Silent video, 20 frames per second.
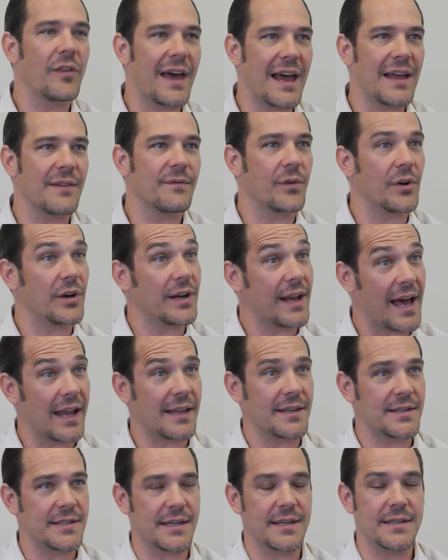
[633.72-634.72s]
that for
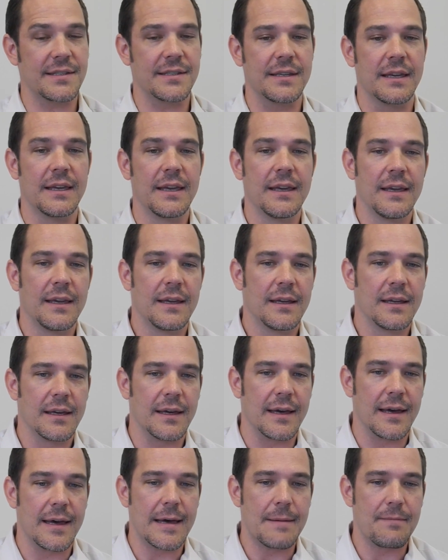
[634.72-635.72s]
analysis?
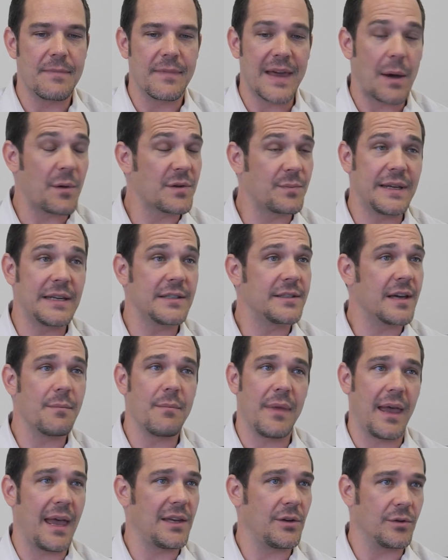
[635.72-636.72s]
That was being done
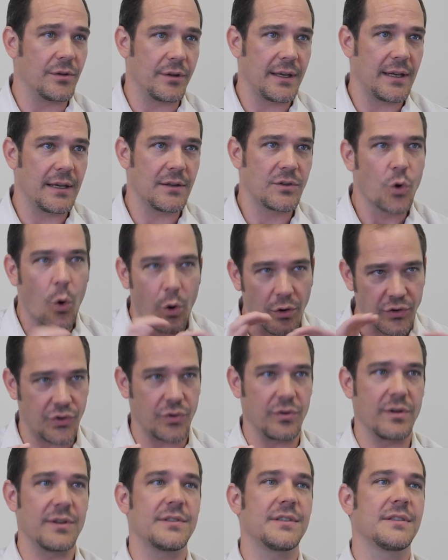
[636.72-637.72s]
manually,
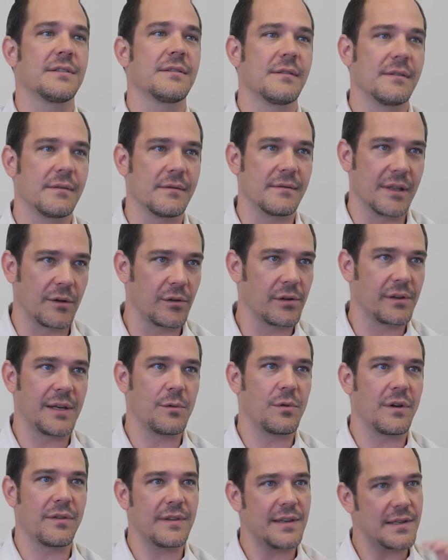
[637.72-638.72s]
torturous, literally
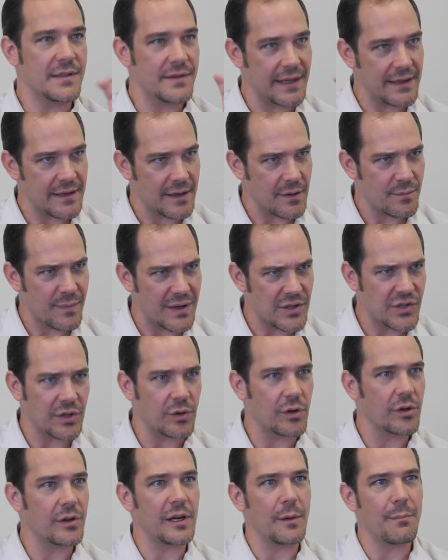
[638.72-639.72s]
with these things I was
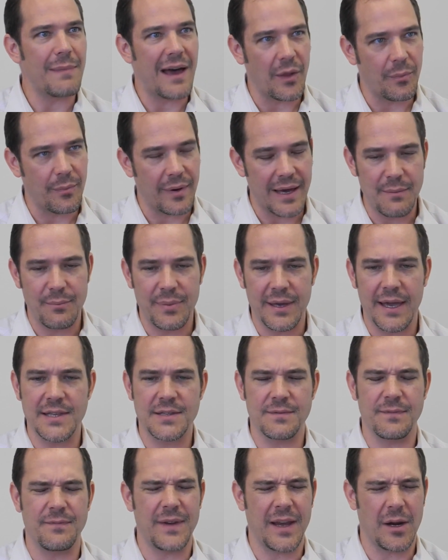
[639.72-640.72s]
mentioning earlier, mouth
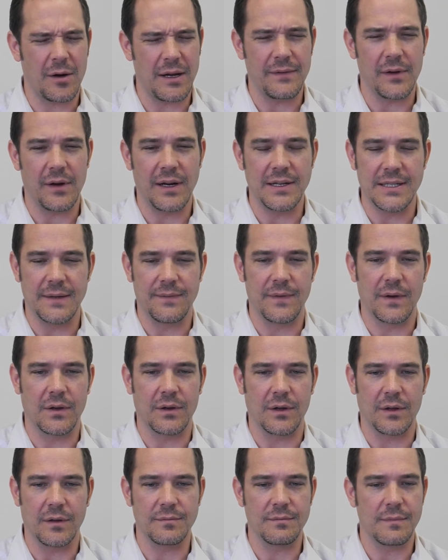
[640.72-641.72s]
pipettes, very, very
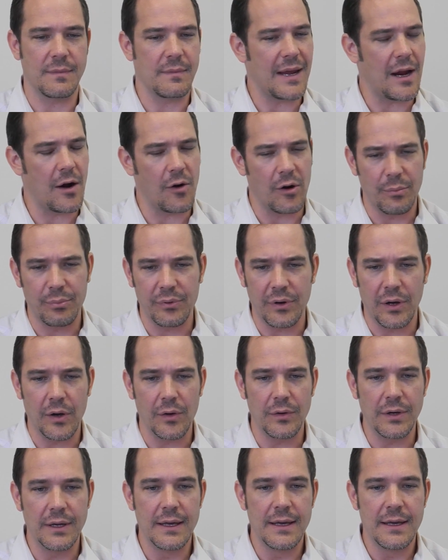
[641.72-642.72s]
difficult,
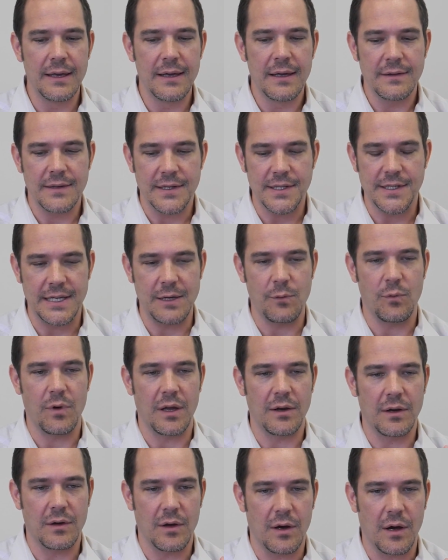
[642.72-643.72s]
error-prone. The
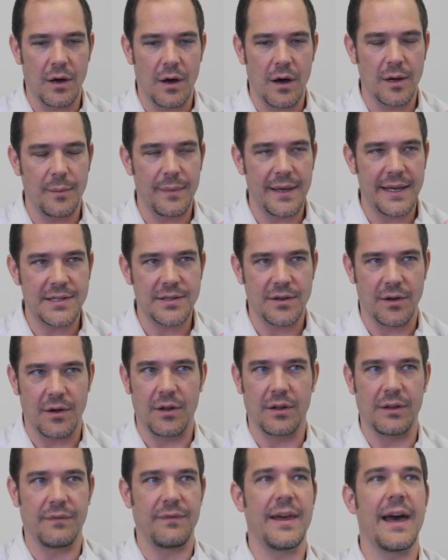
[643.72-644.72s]
C1 automates
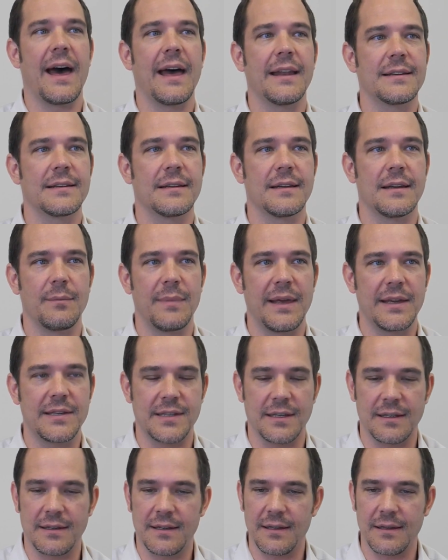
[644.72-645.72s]
all of that. It
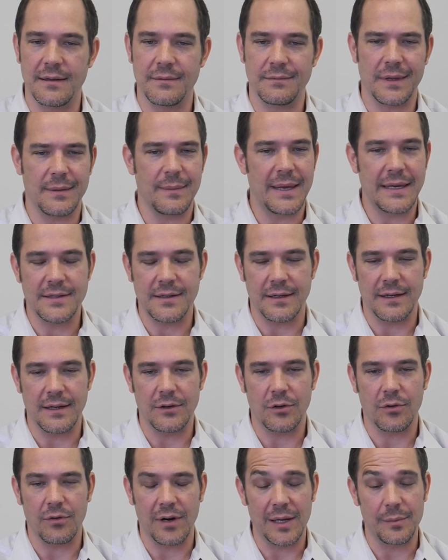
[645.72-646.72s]
makes it
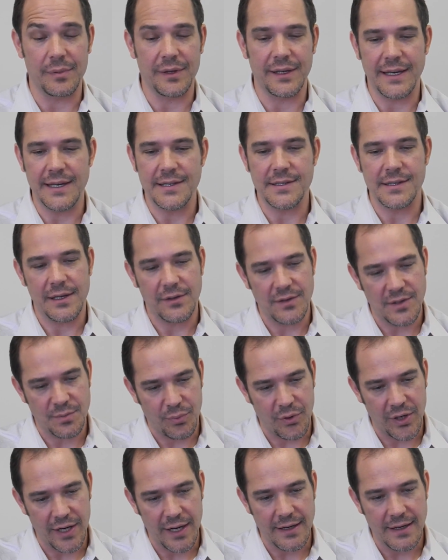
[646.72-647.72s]
incredibly easy. You
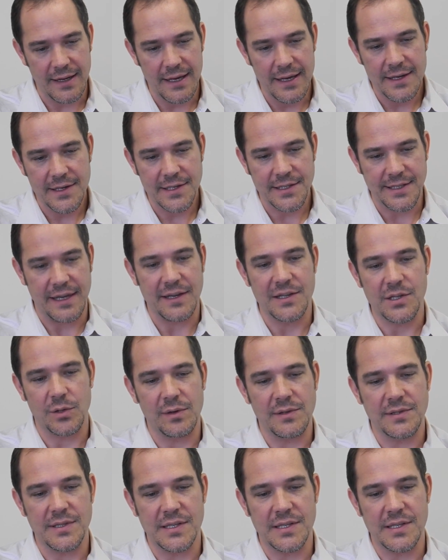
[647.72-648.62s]
just put in cells that are in